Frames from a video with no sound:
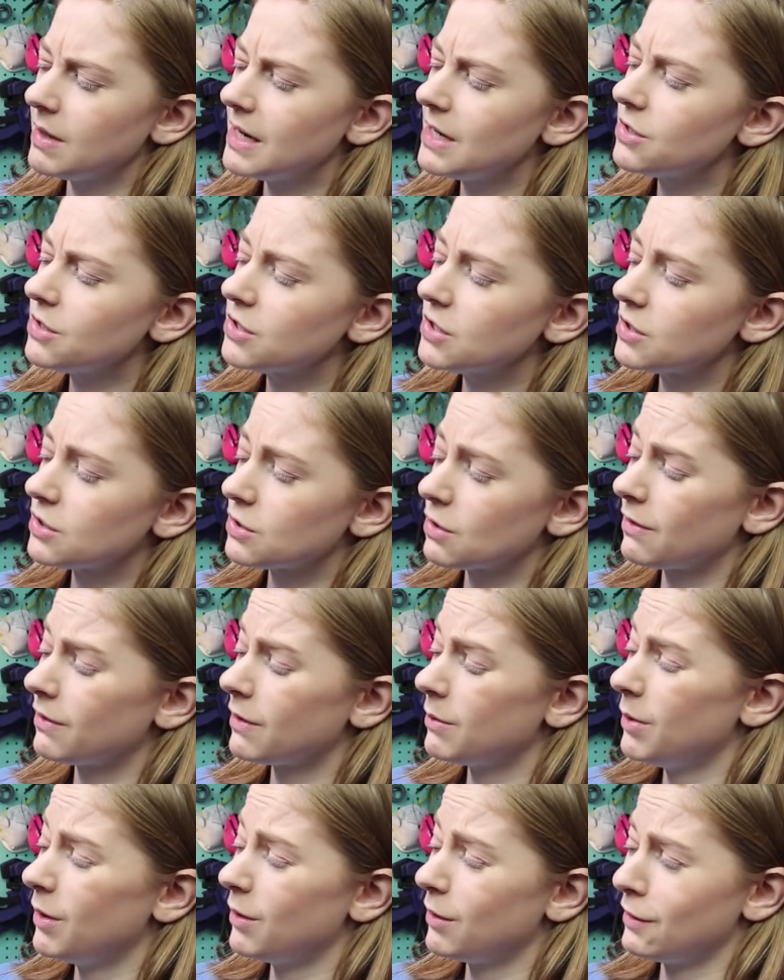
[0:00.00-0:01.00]
here's a servo
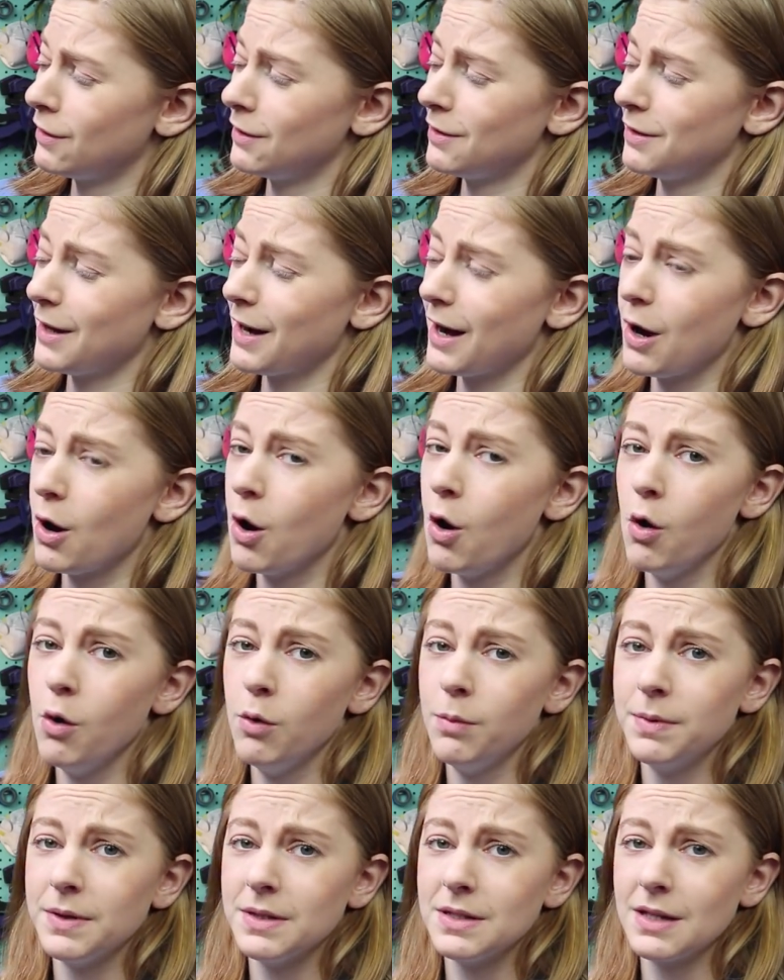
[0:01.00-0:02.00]
motor that I
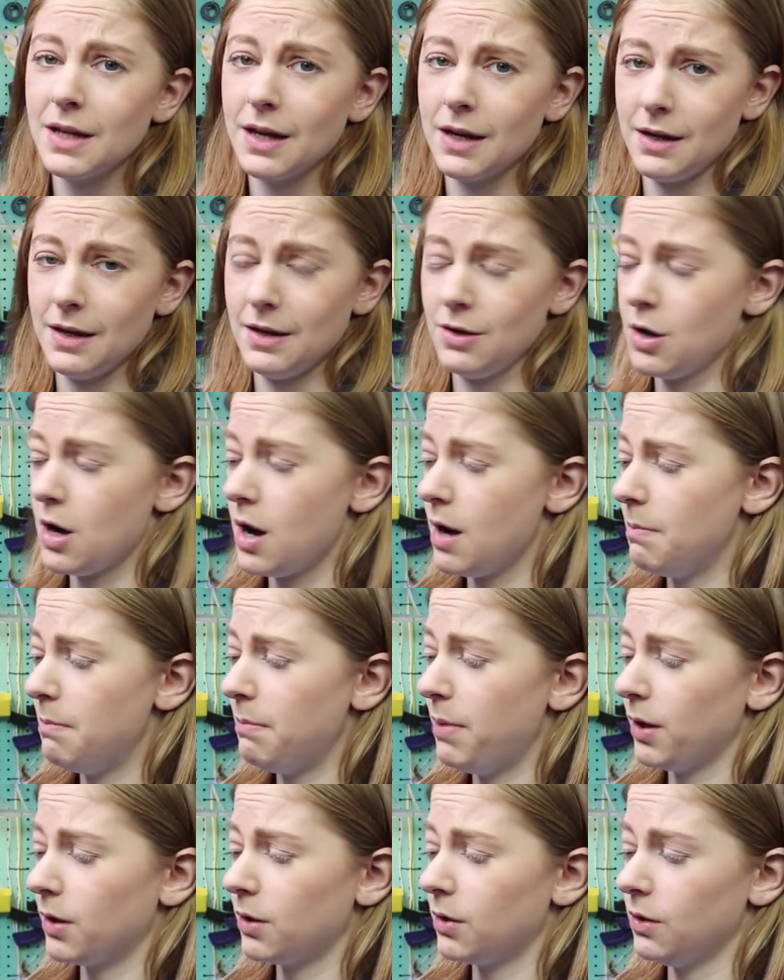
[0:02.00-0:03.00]
hope is gonna not
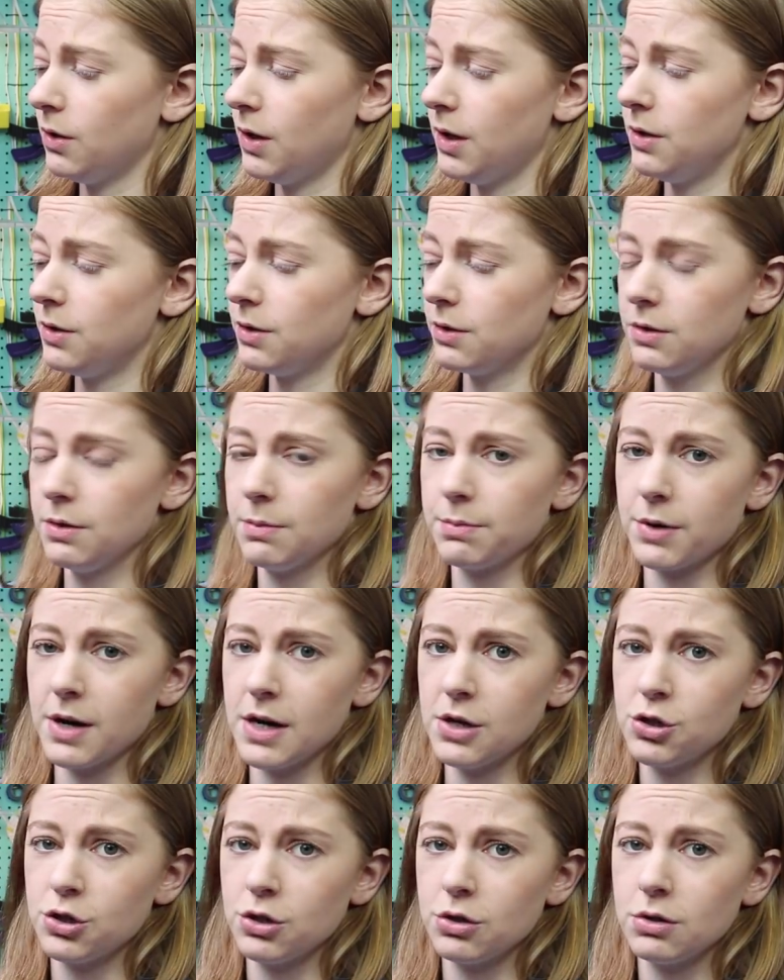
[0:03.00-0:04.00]
buckle under the
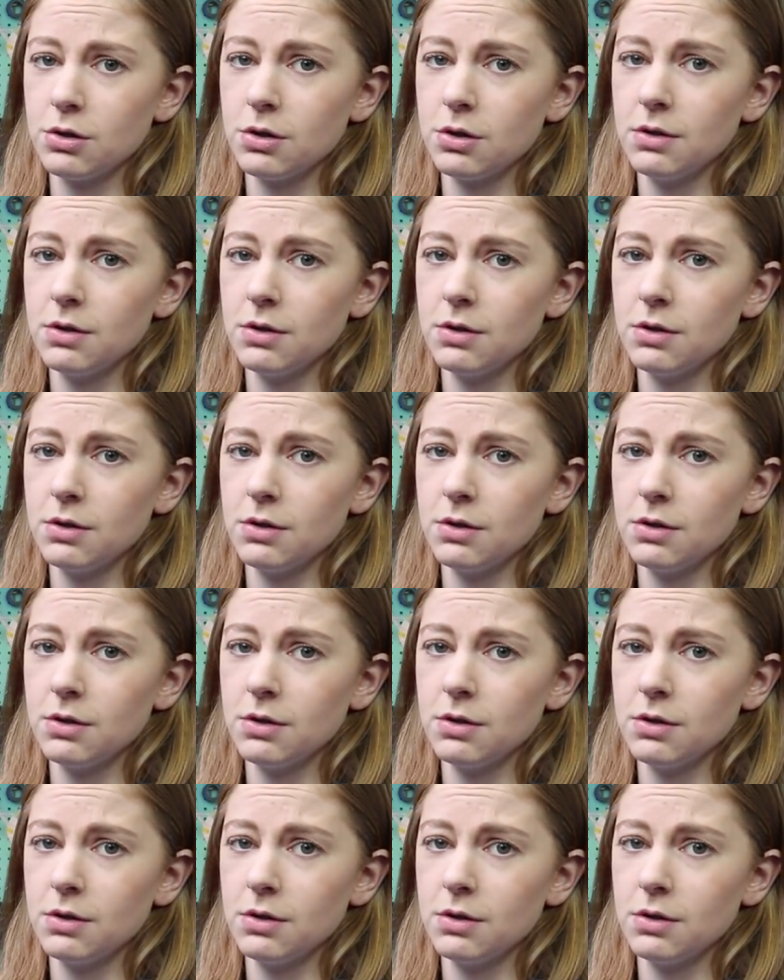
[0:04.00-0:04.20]
pressure